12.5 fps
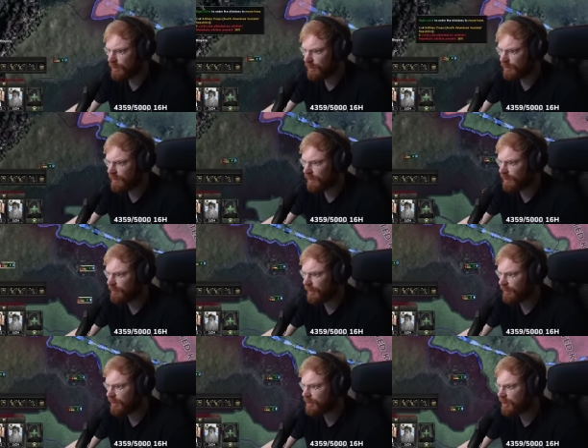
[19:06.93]
I'm taking the
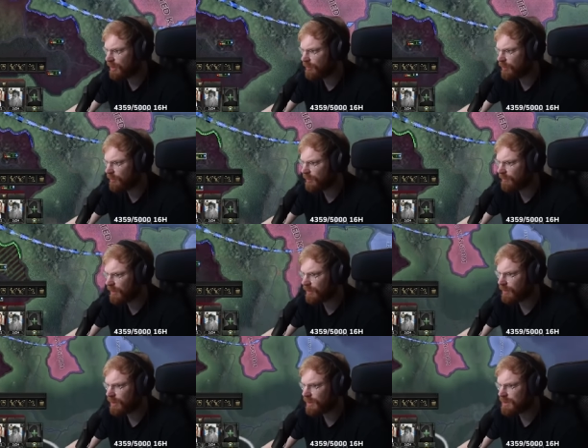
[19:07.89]
Panama Channel, probably very
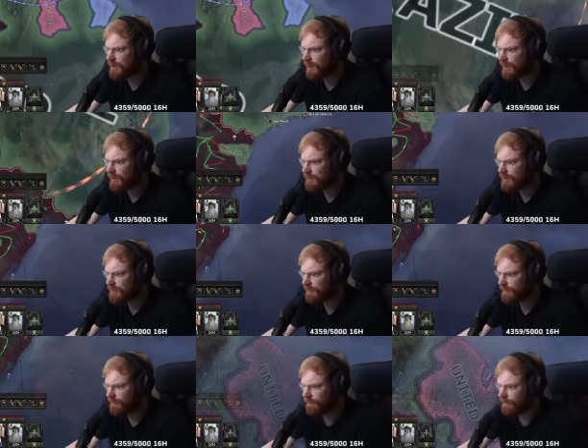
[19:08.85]
good against the allies.
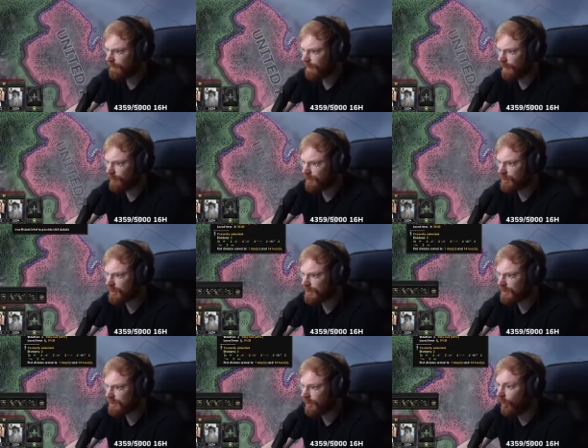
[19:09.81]
Dude,
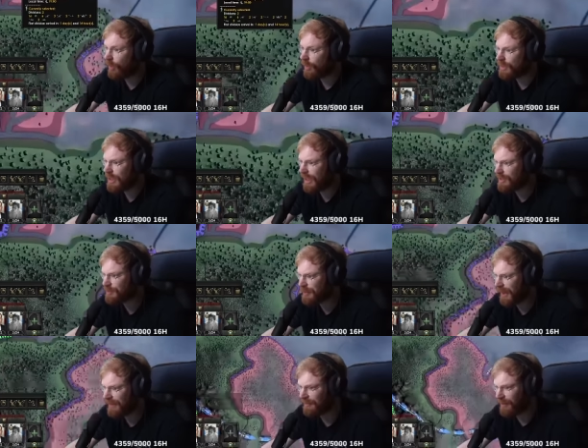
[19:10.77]
shit. Oh,
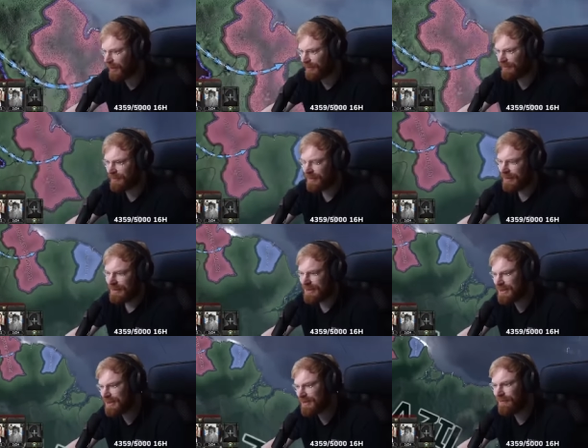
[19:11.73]
Japan arrived. Is
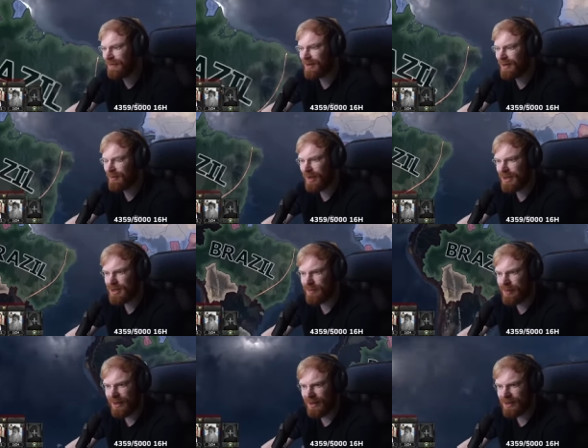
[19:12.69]
this a fucking... Why is
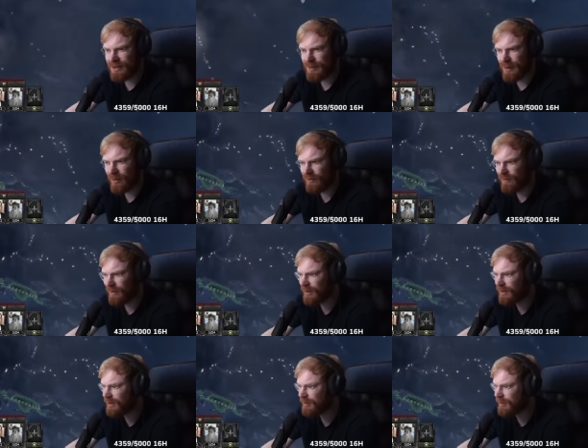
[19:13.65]
Japan against me? Are you
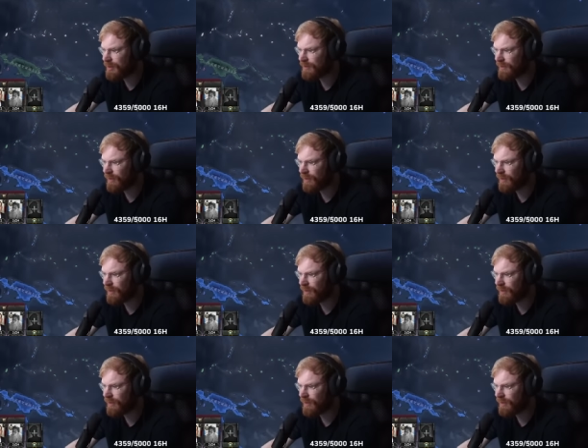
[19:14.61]
kidding me?